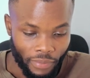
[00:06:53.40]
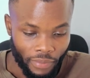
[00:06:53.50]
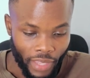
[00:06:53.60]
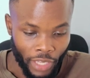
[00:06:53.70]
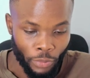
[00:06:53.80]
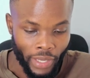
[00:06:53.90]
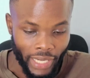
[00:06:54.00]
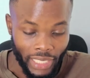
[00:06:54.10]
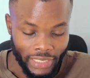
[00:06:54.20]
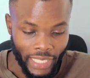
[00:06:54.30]
And we are
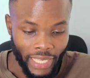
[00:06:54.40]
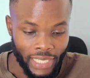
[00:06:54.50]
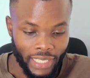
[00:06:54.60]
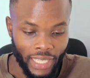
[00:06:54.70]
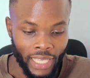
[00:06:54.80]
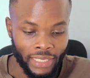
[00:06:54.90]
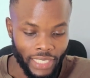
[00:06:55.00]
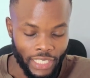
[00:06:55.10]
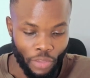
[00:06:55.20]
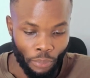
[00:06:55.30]
right. I get
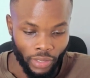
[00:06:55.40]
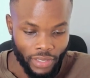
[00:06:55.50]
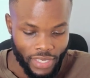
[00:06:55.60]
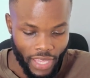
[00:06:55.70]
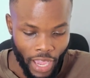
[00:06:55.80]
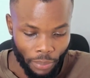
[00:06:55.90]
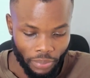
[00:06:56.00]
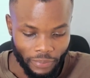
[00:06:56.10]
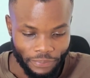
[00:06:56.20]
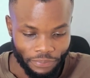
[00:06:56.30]
880 points up.
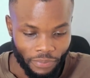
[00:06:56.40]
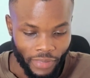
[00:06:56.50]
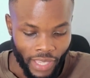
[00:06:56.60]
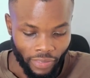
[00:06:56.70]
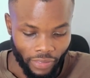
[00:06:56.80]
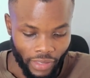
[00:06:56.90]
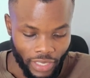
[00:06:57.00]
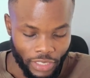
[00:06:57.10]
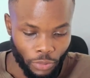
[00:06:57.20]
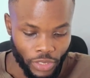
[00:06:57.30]
Then the
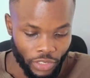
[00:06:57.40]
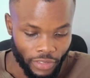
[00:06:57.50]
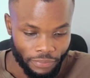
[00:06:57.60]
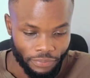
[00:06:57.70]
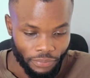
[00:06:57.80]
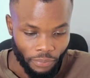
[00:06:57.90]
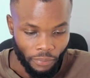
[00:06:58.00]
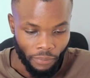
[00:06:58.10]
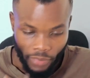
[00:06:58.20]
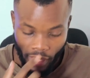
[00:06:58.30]
next question.
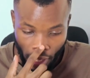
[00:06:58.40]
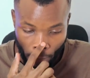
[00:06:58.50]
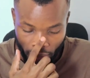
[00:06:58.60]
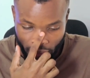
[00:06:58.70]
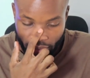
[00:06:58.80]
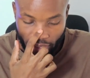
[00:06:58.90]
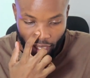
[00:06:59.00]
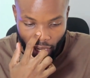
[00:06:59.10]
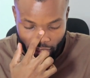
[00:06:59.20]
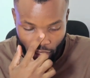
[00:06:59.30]

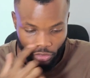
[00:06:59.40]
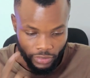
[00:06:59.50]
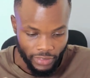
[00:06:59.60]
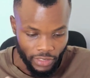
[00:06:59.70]
Managing Azure costs.